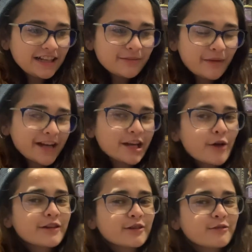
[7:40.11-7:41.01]
but I know
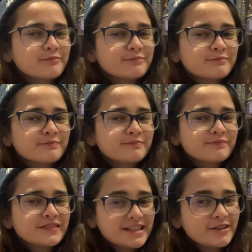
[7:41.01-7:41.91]
it's not
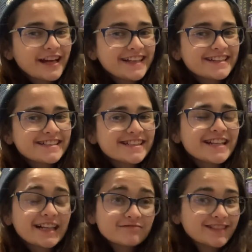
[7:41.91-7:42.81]
the UK edition
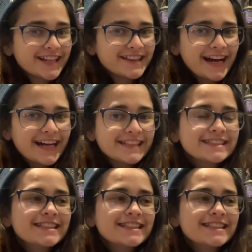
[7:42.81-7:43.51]
and I'm really sad.